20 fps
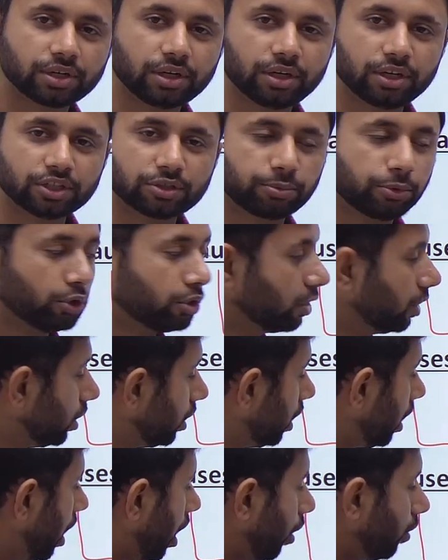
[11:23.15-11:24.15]
dispute.
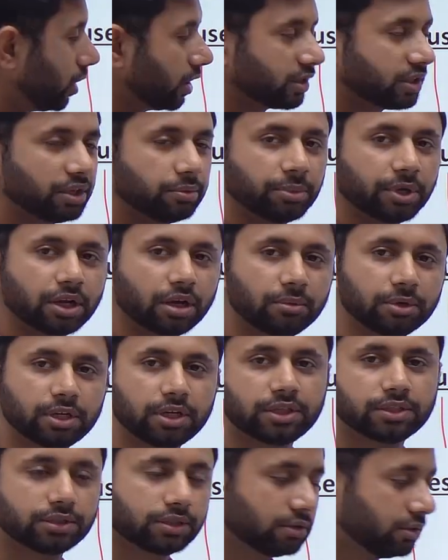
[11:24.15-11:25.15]
How does it become a
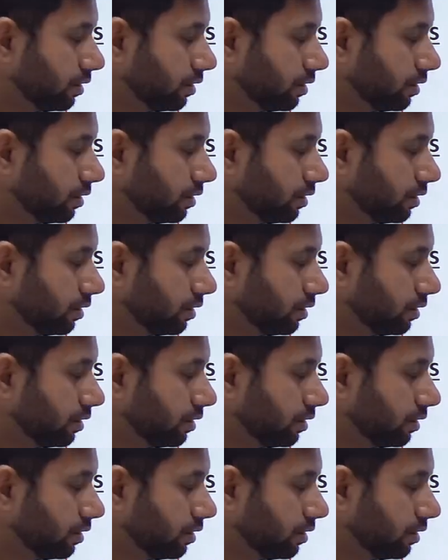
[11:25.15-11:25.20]
reason?